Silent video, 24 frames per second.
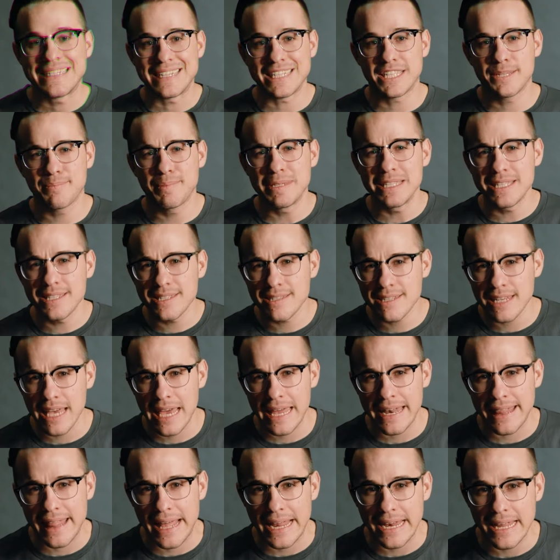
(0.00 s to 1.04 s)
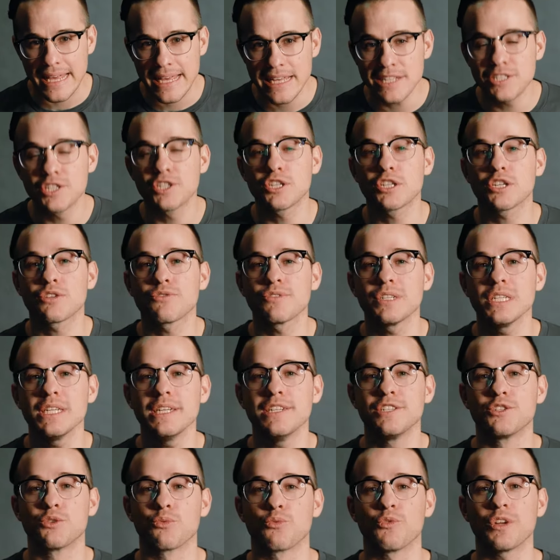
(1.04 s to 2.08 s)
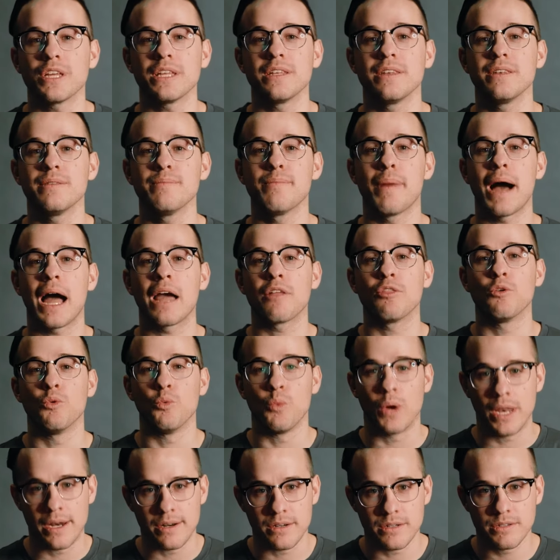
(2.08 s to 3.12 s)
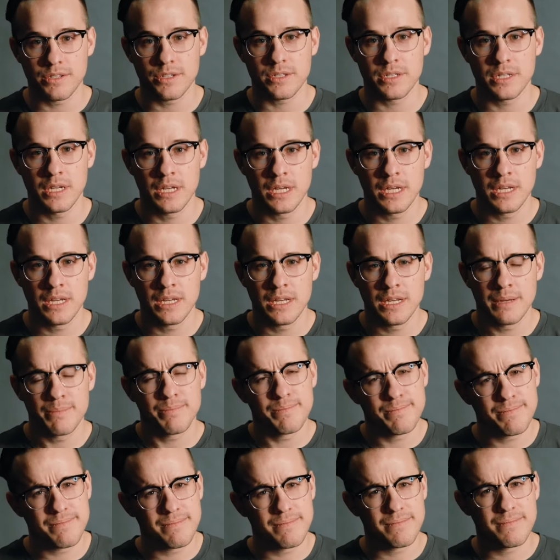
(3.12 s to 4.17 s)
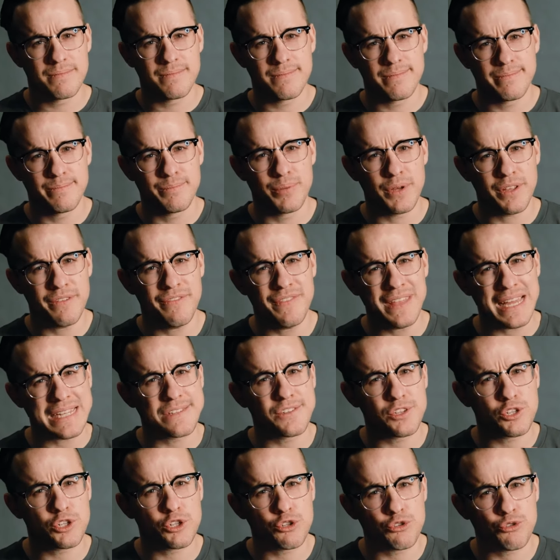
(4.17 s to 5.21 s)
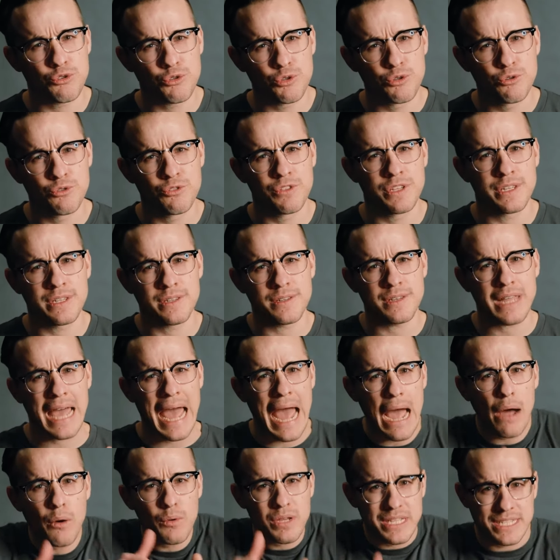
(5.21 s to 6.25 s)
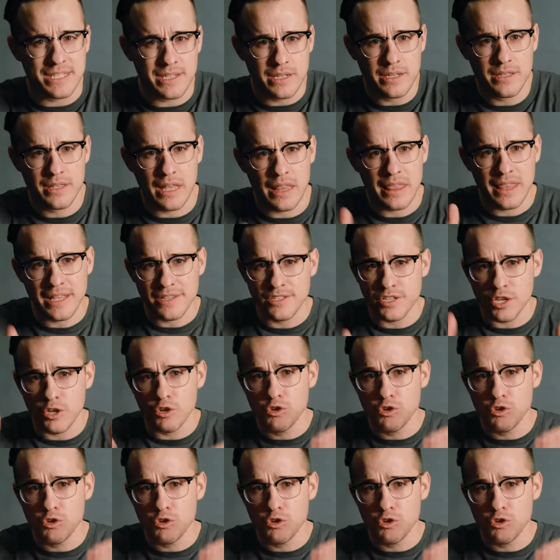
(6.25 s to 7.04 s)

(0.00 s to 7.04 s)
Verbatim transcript: It's been said that history is written by the winners. But if that's true, then how is it that this